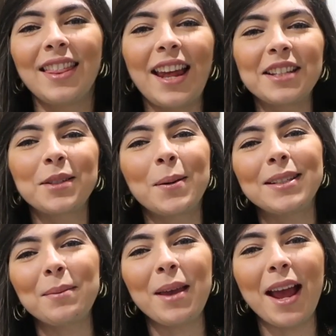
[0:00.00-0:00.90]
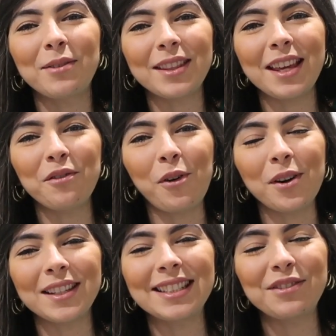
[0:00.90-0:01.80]
That is going to be everything
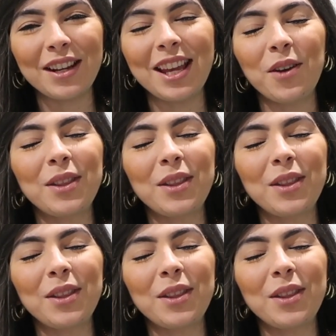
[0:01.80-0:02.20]
for this video.